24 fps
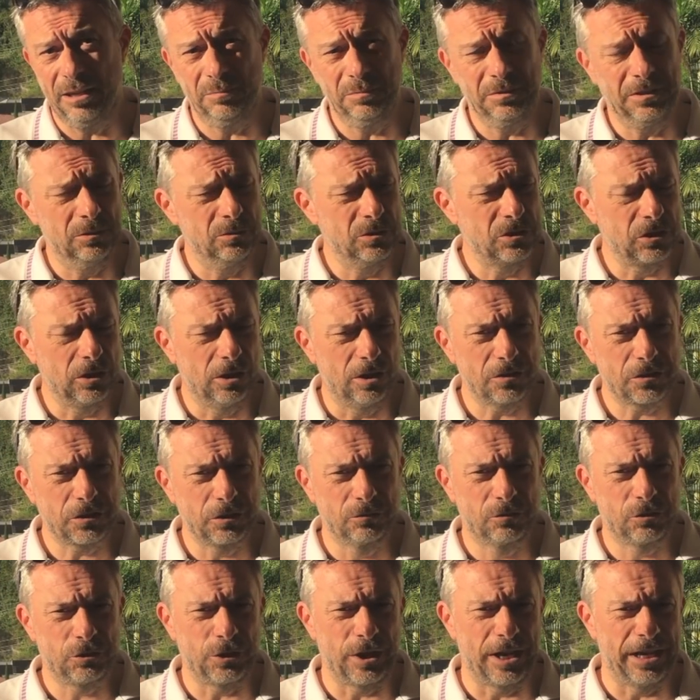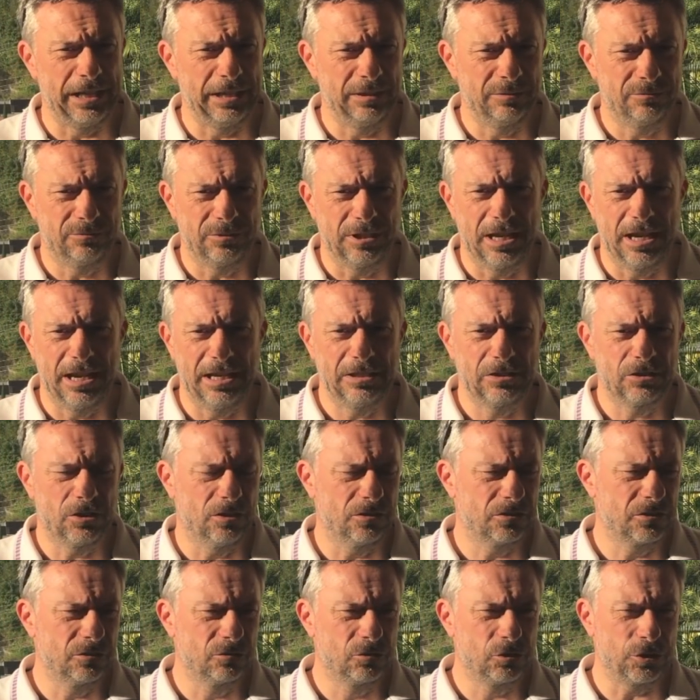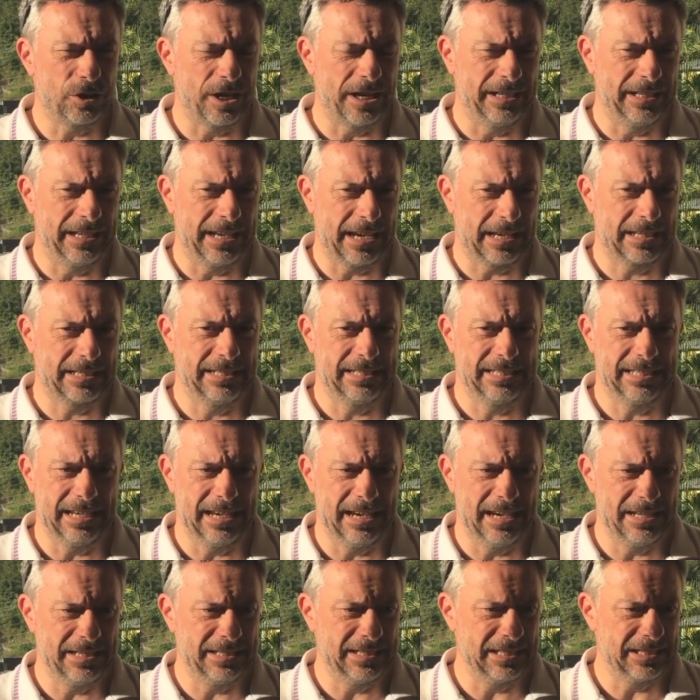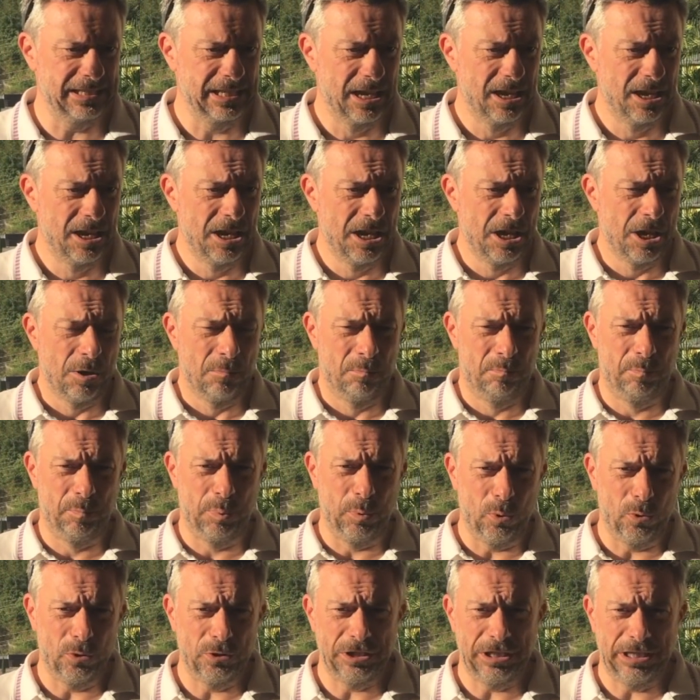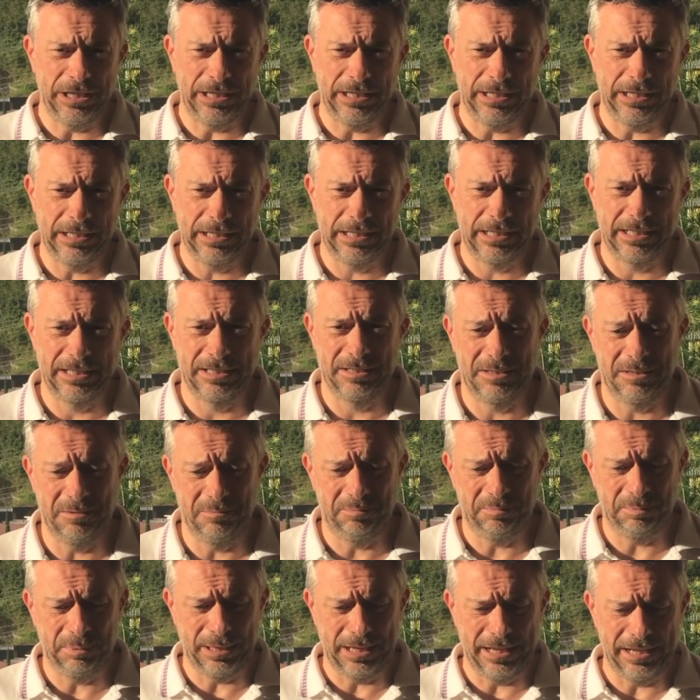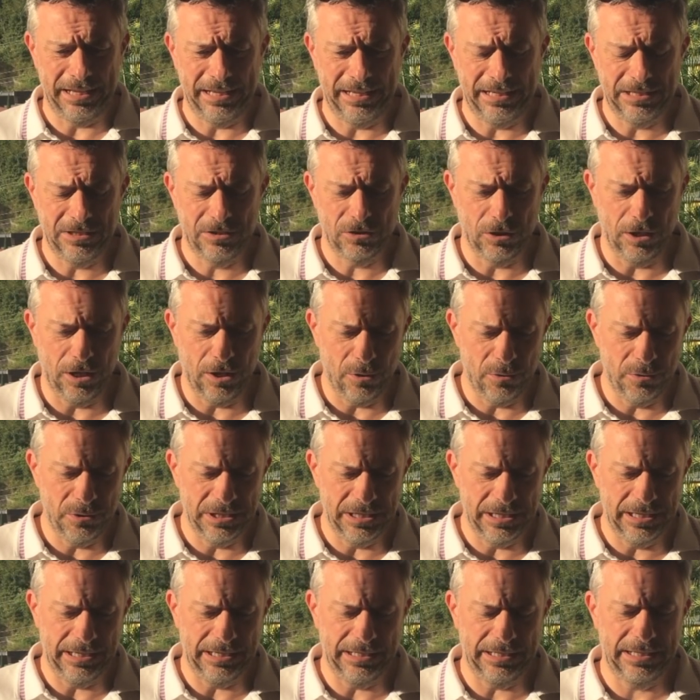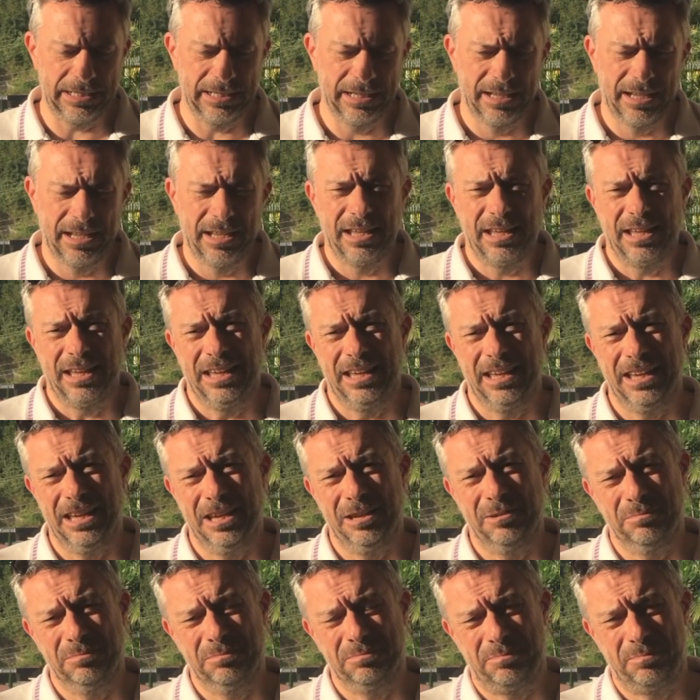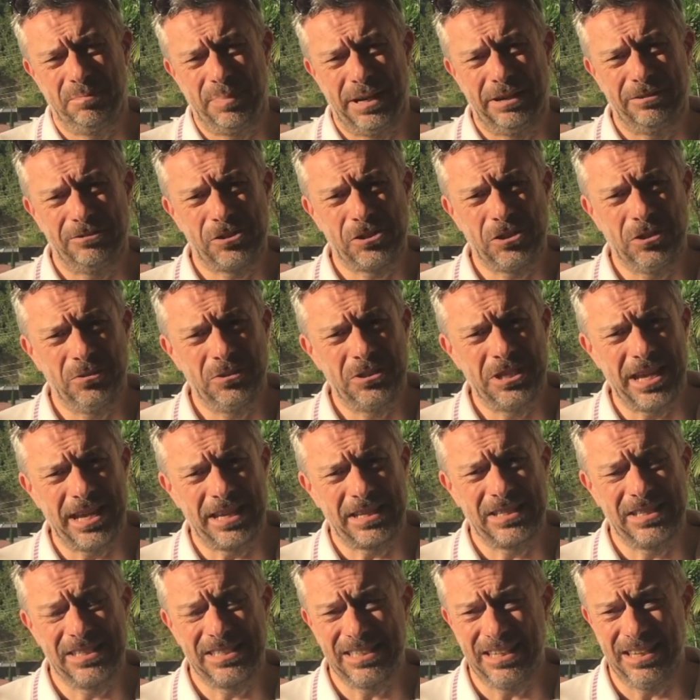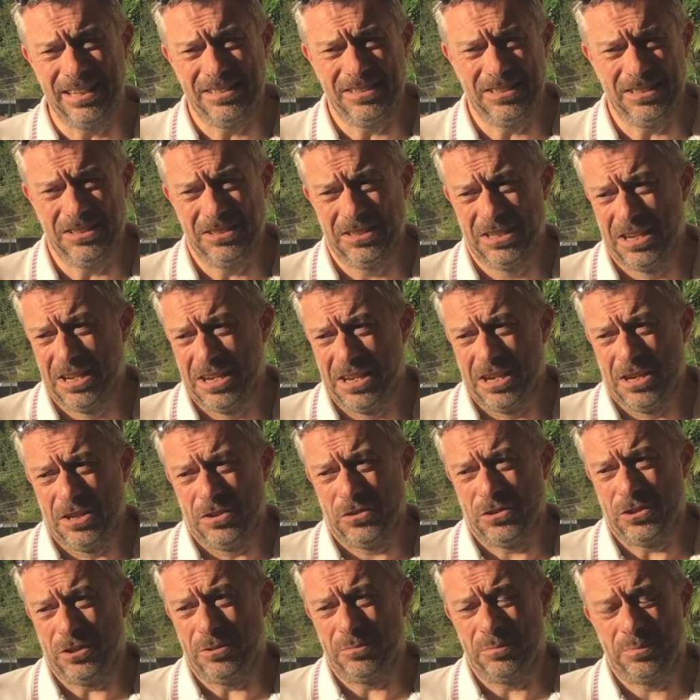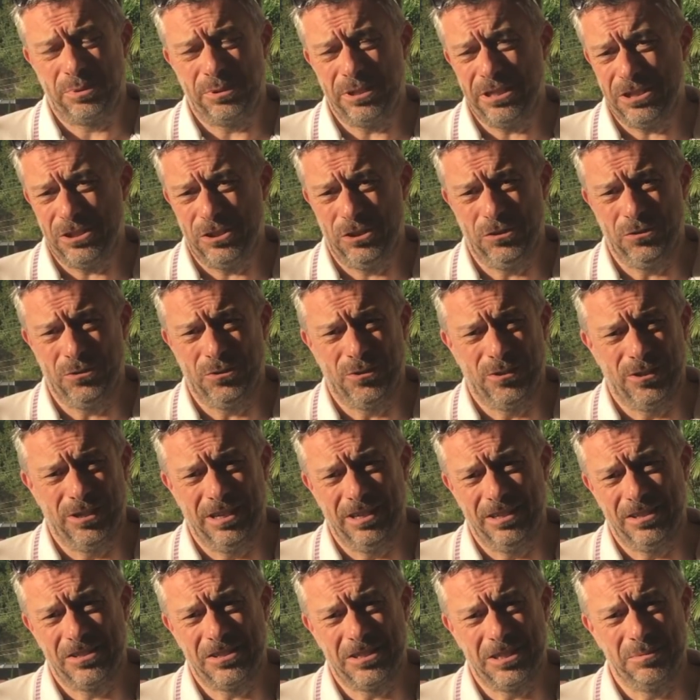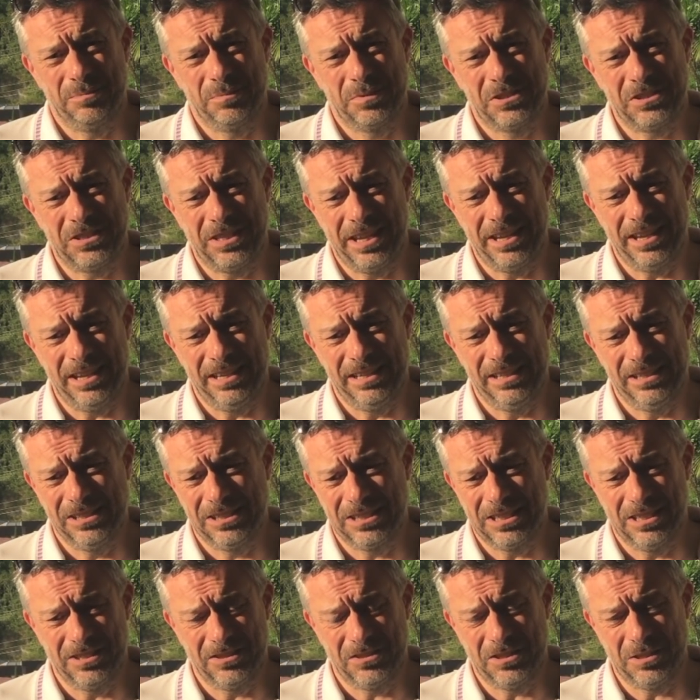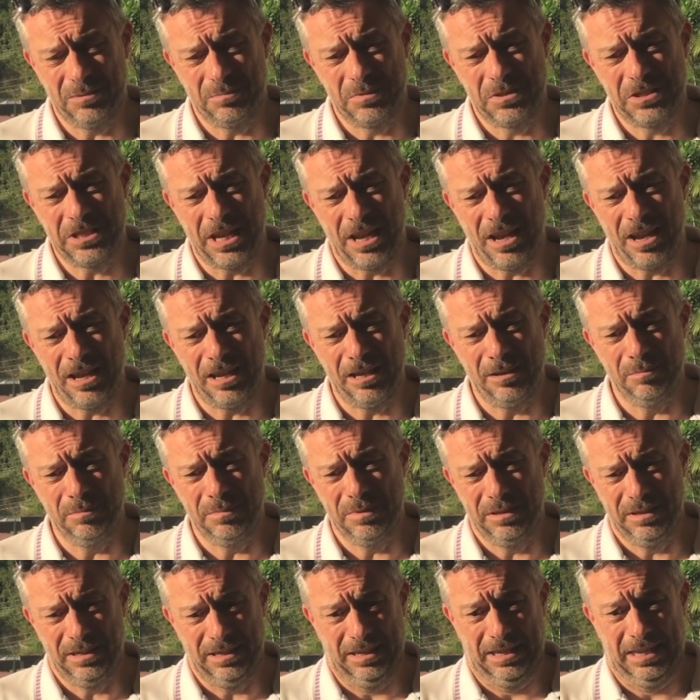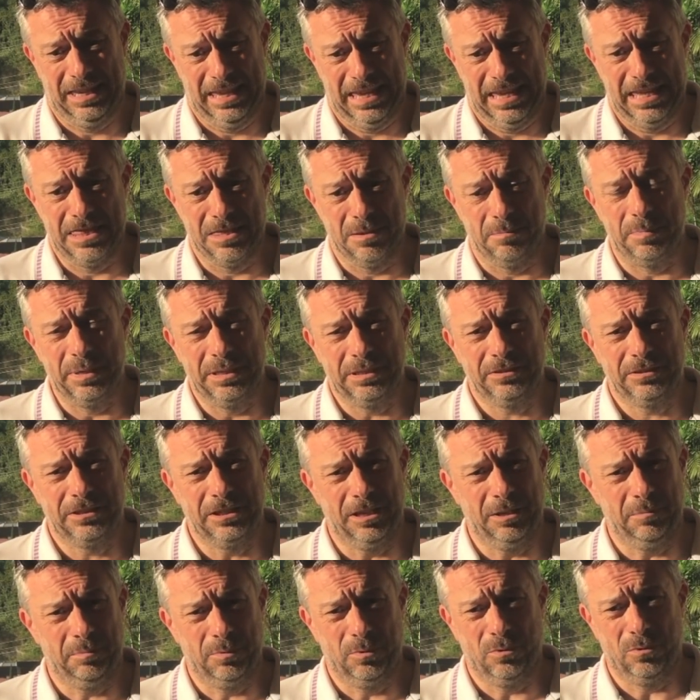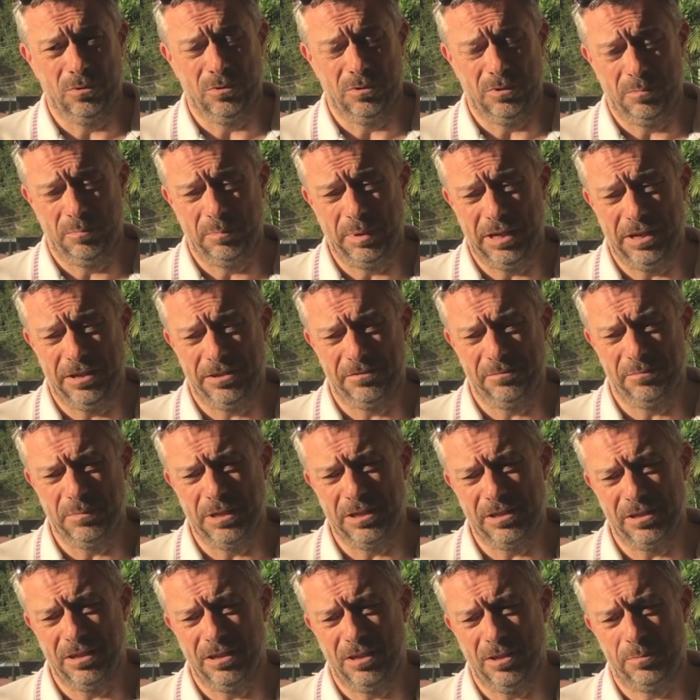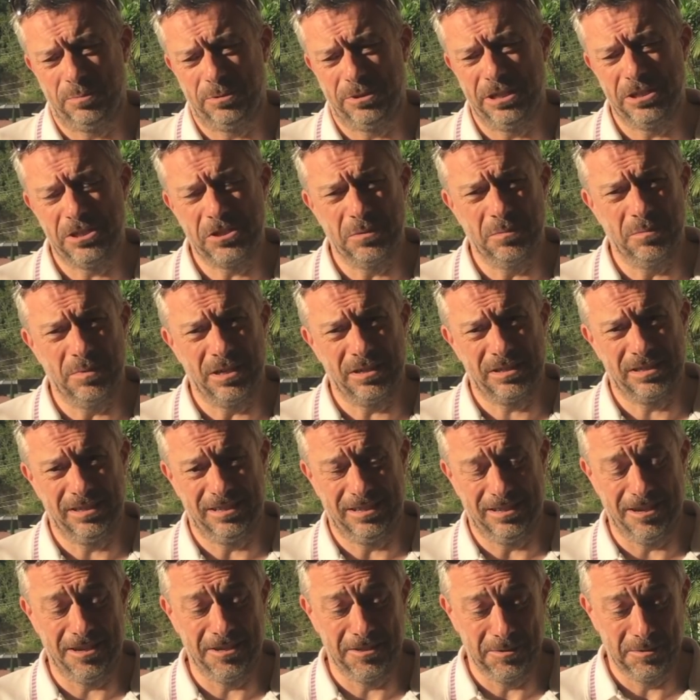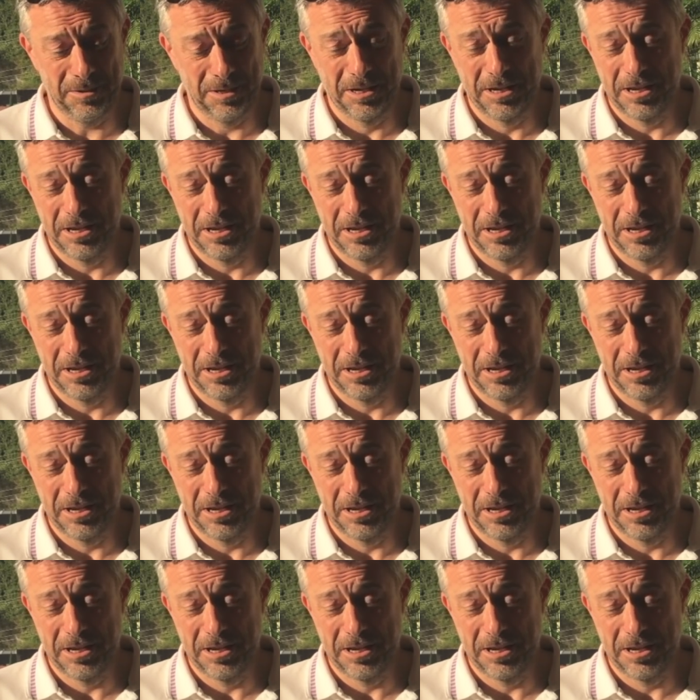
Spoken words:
there was lots of training flights, lots of training exercises, boarding the planes, loading, parachute exercises. So I'm pretty sure at some stage, at some time in the build-up or part of Operation Market Garden,